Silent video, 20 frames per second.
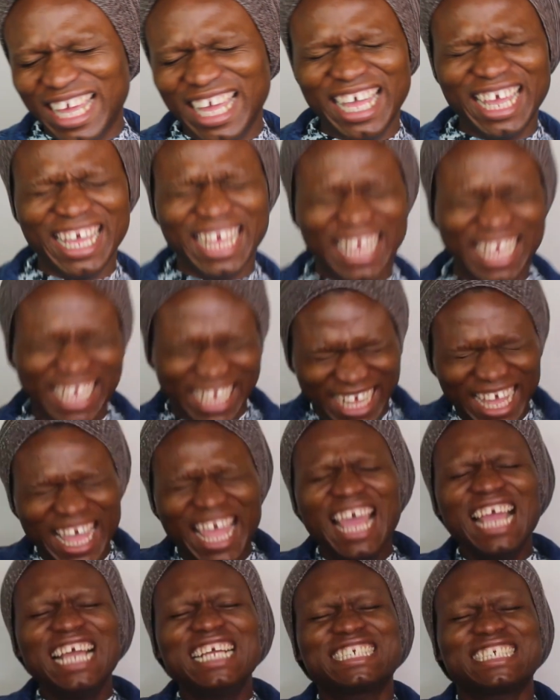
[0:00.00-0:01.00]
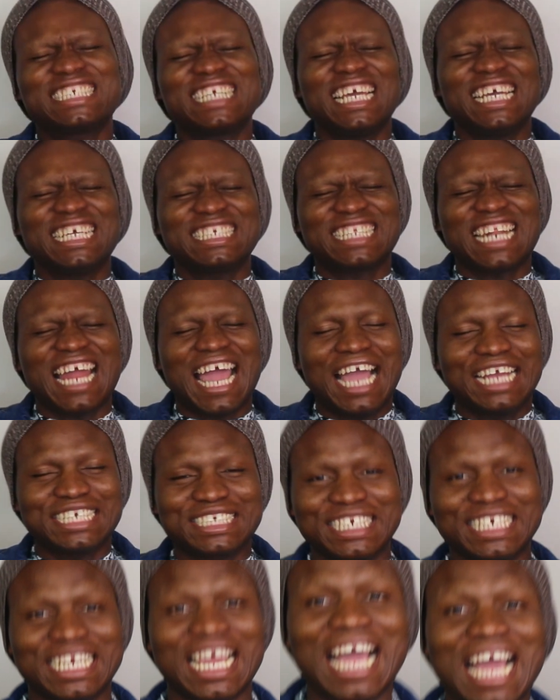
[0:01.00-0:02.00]
just
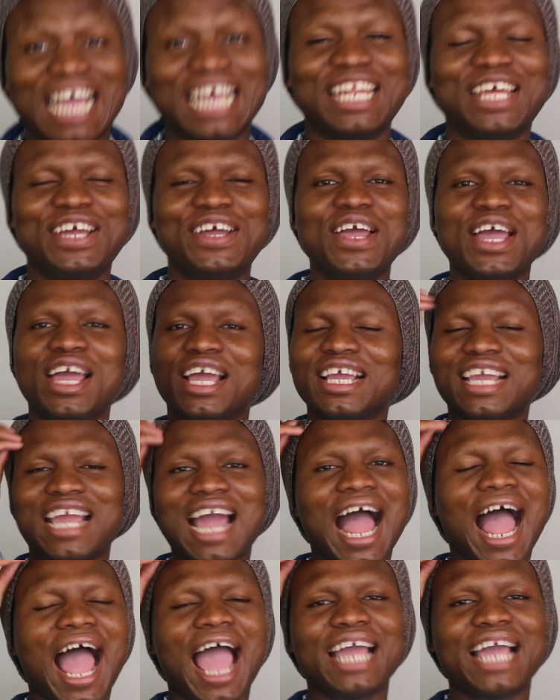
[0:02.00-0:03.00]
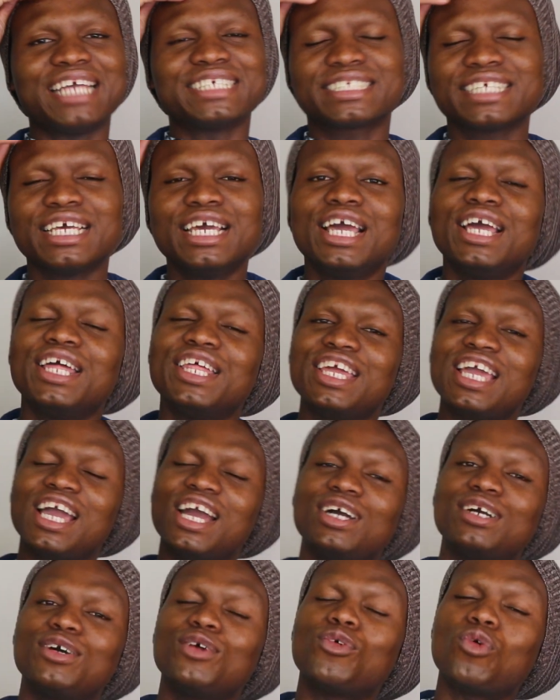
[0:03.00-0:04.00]
like guys
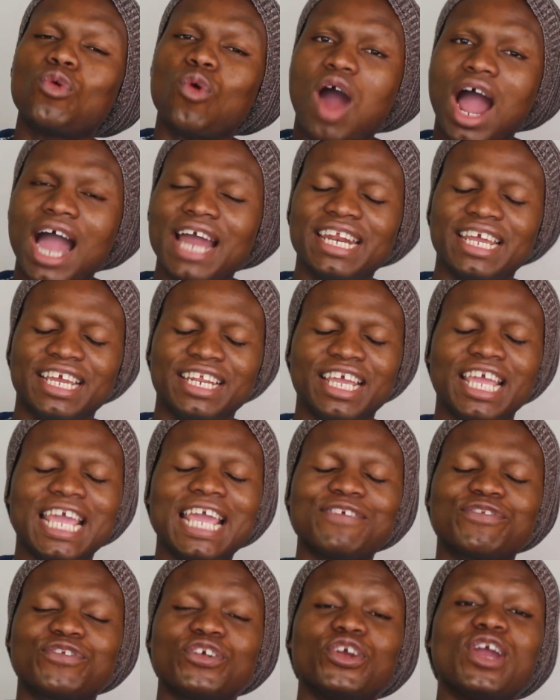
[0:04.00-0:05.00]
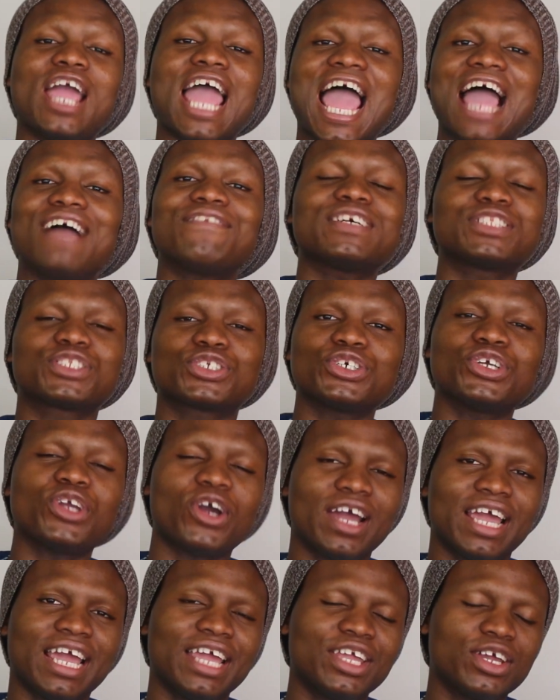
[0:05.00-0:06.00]
warning if you ever do
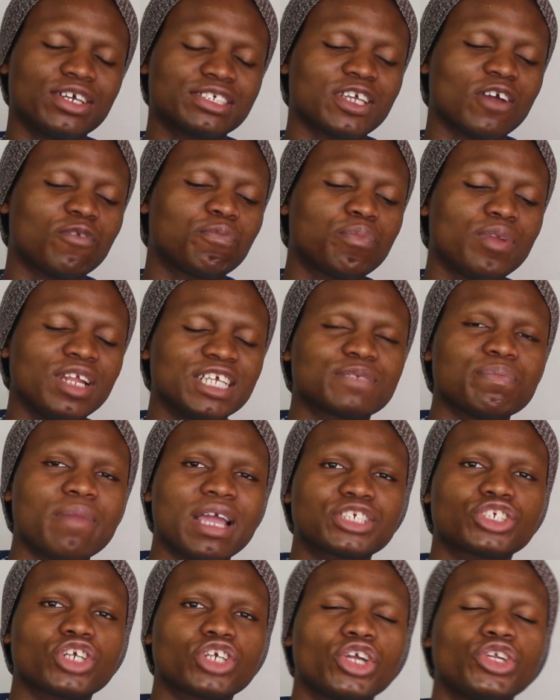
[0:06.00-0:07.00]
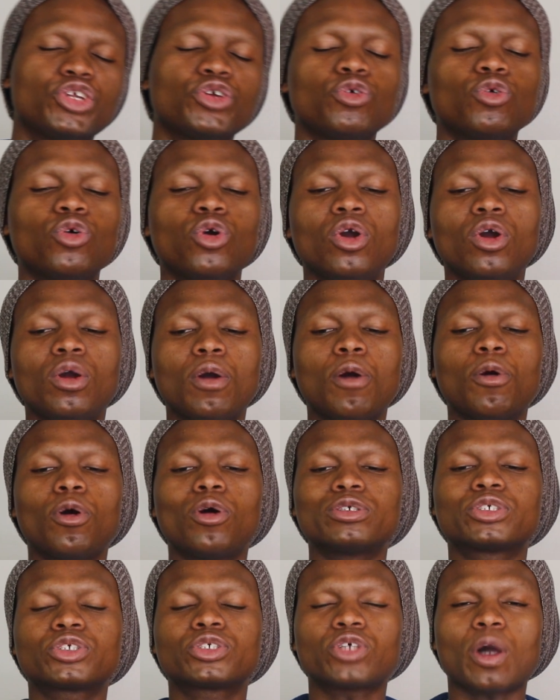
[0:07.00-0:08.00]
your hair yourself please make sure you
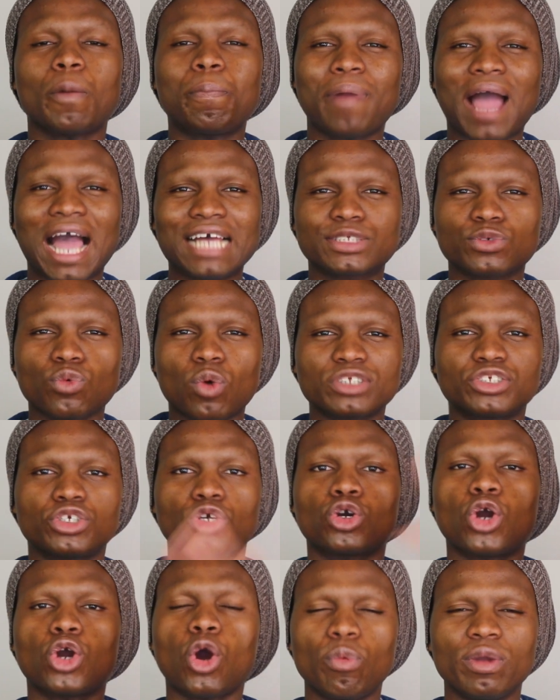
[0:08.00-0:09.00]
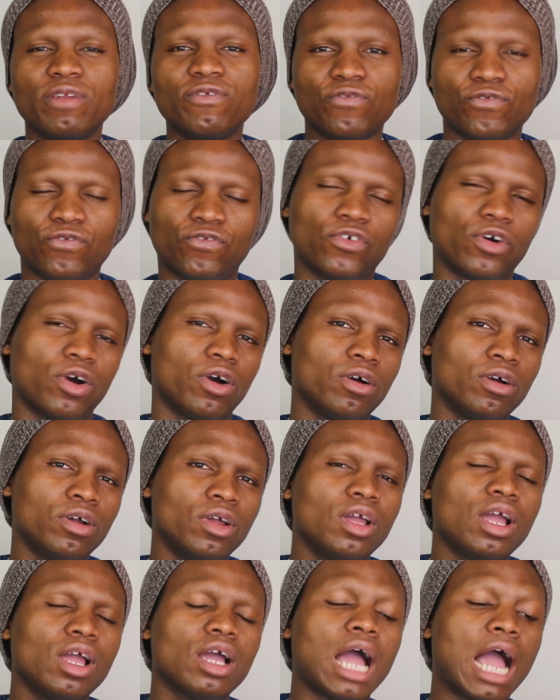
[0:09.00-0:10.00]
surpass what you're going for
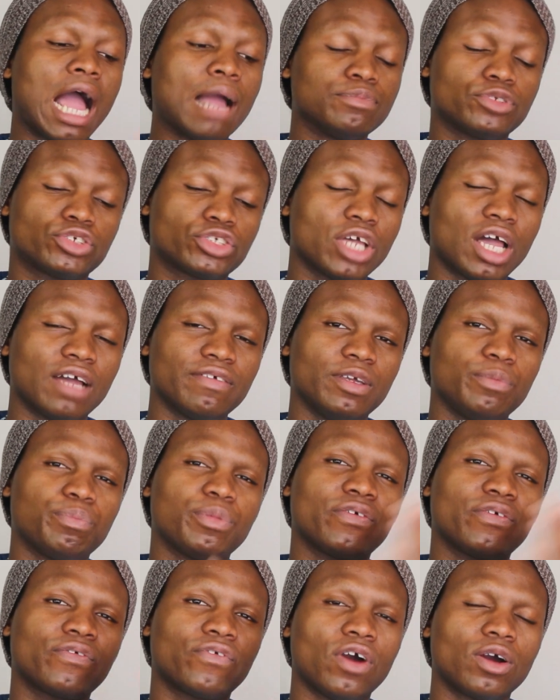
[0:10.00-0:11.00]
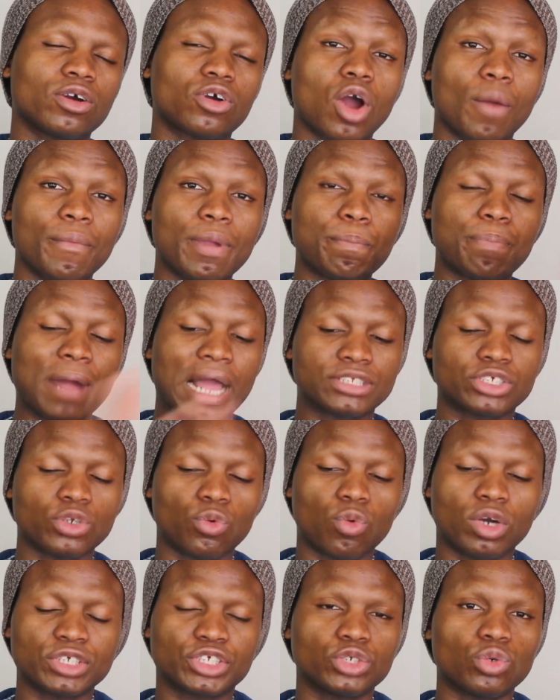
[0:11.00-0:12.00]
i'm sorry before coming back to
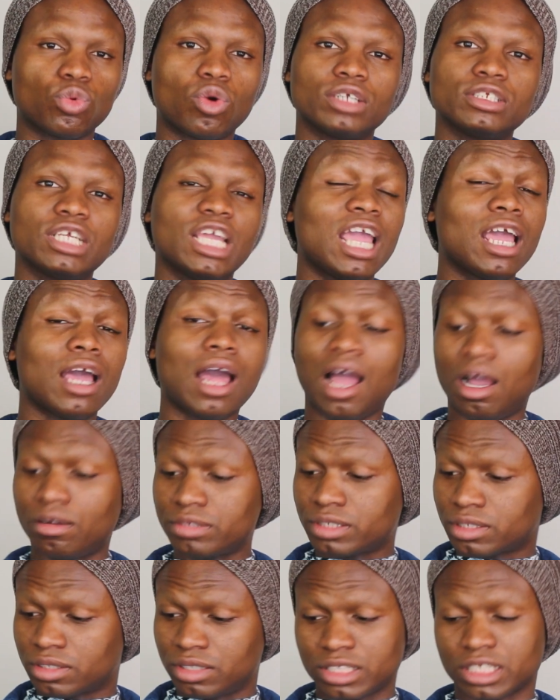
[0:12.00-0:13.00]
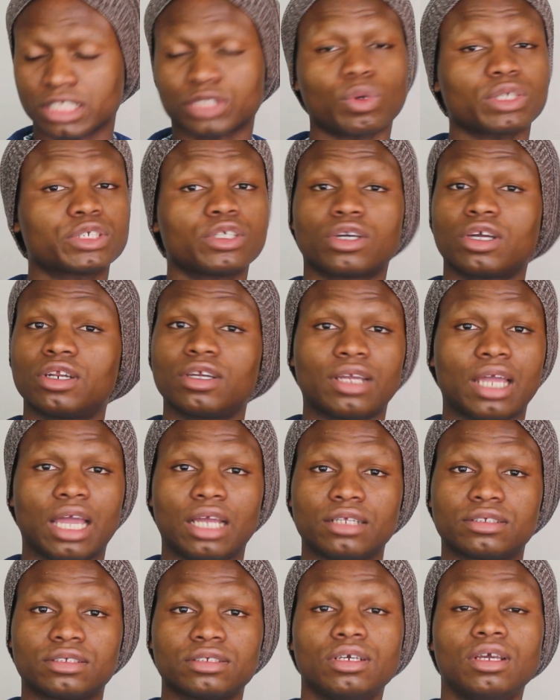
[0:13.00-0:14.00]
what you want eh, else this is what you're gonna
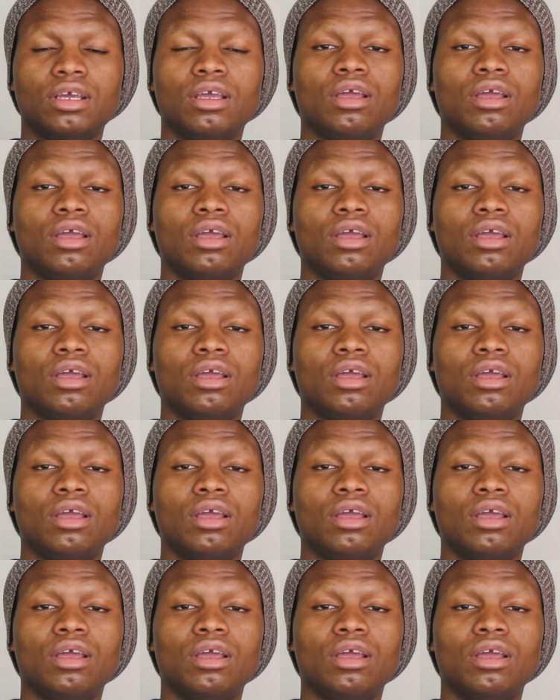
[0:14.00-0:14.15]
get